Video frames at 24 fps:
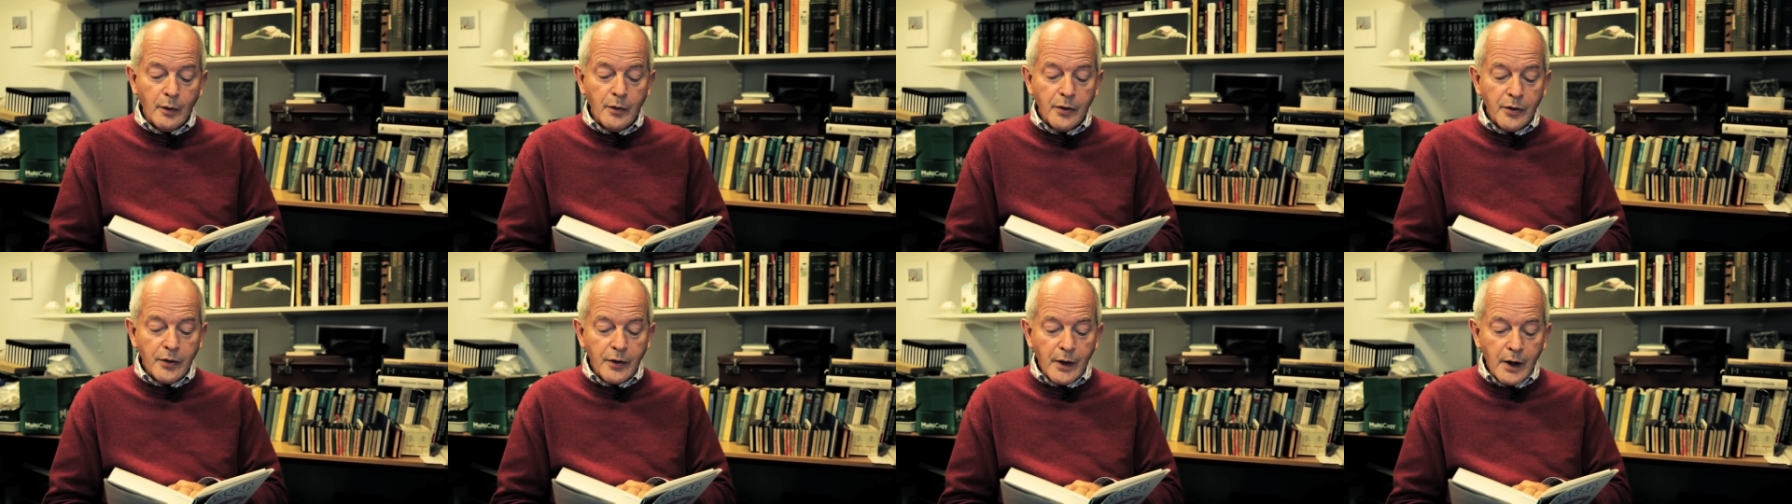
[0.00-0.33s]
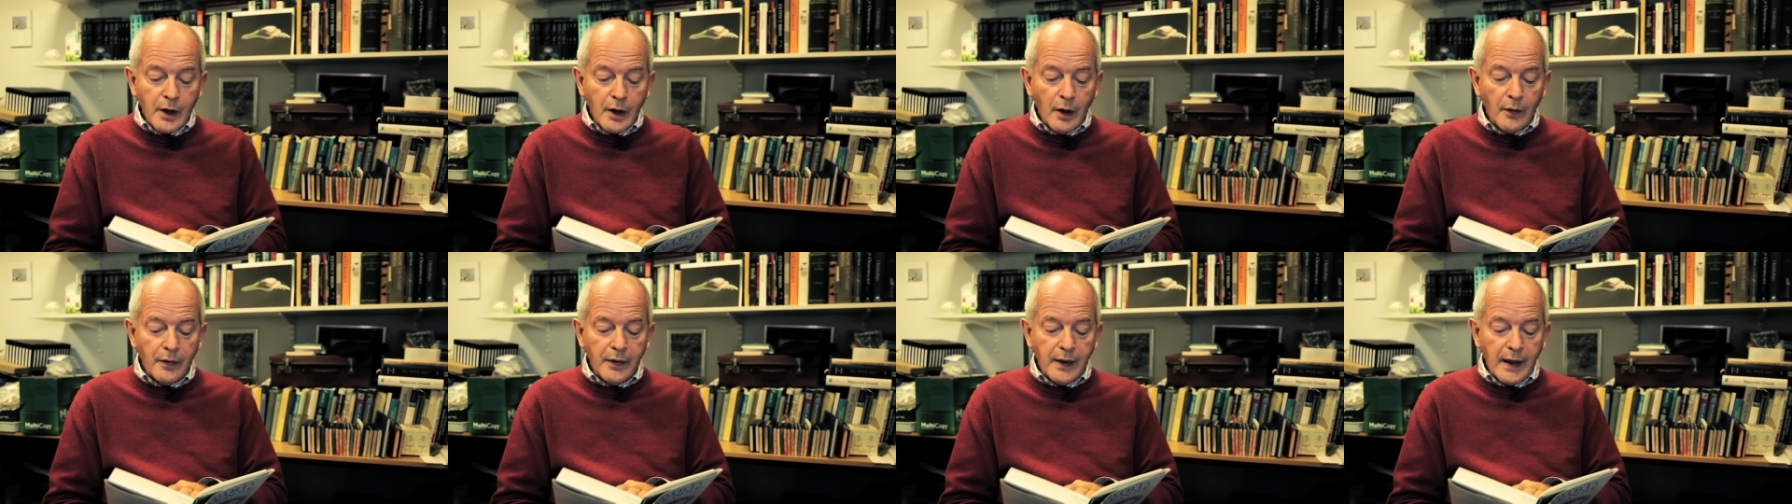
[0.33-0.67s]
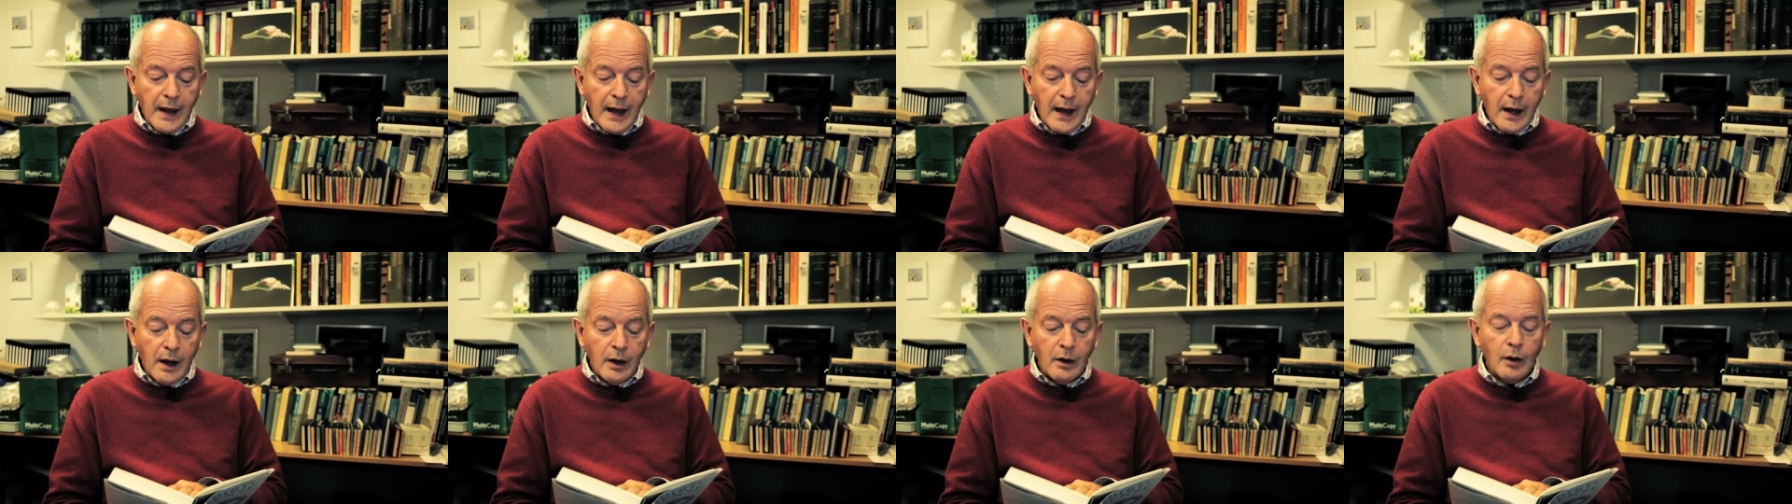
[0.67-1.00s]
thin on the
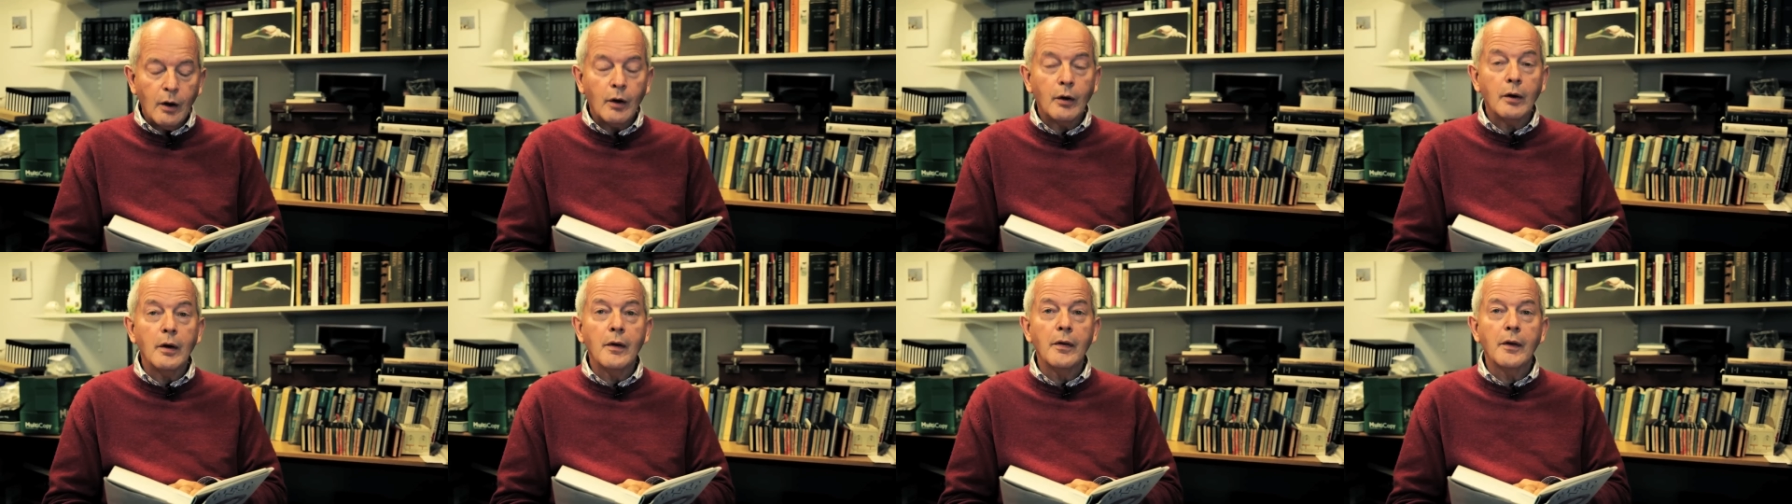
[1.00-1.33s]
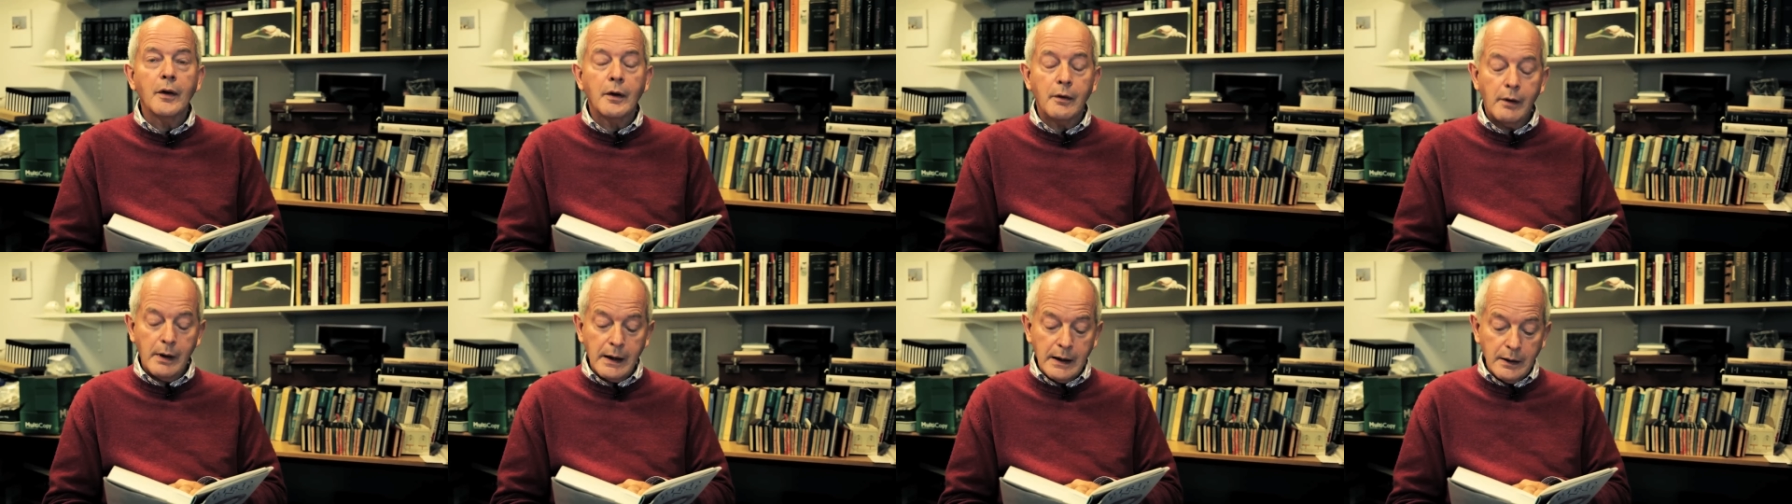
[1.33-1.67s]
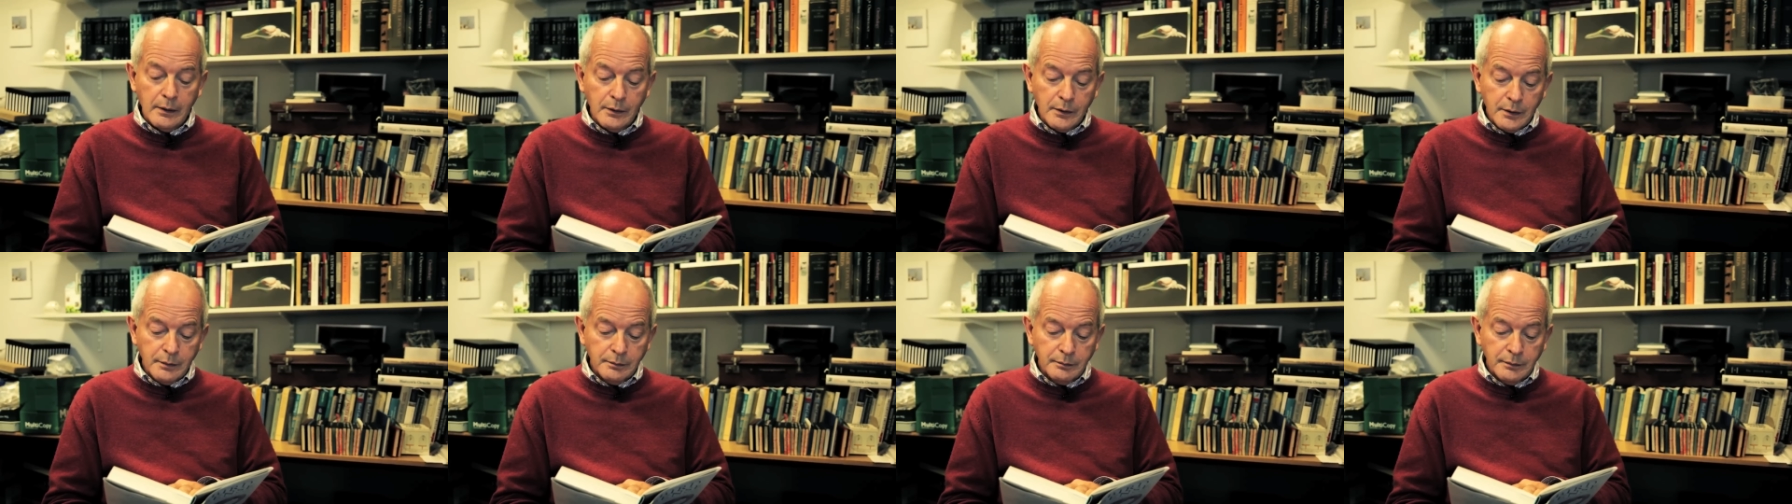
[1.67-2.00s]
air or on the
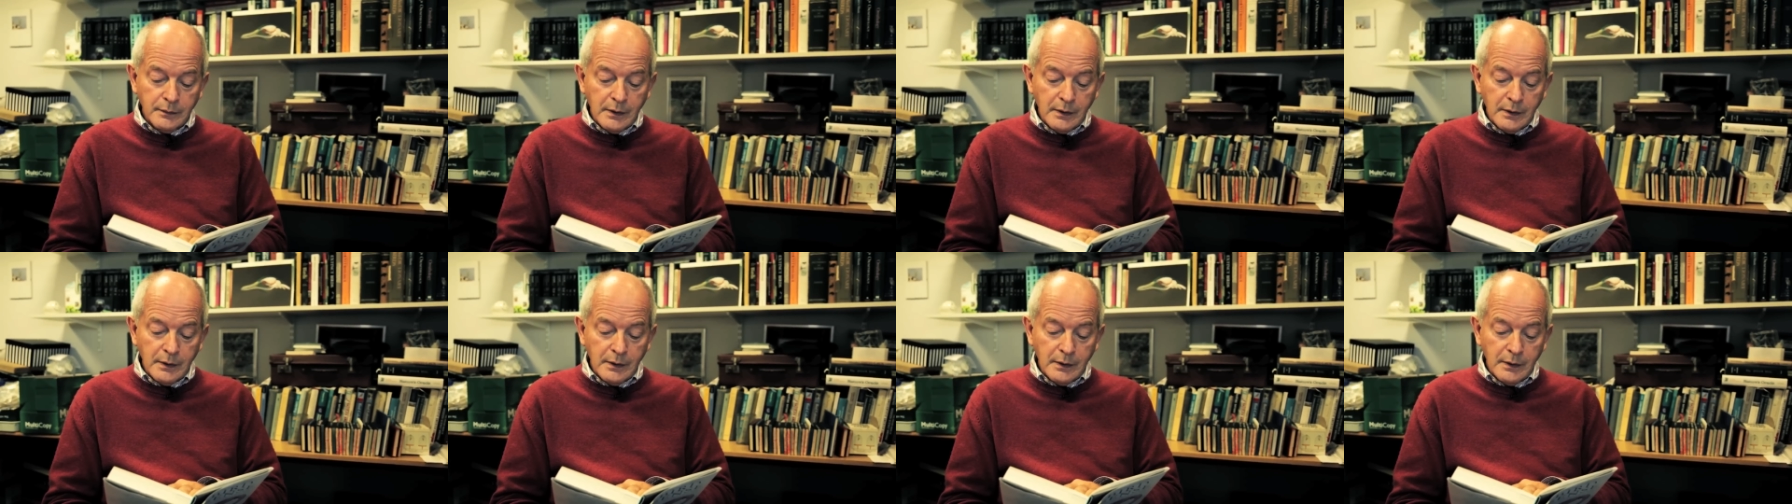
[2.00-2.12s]
ground.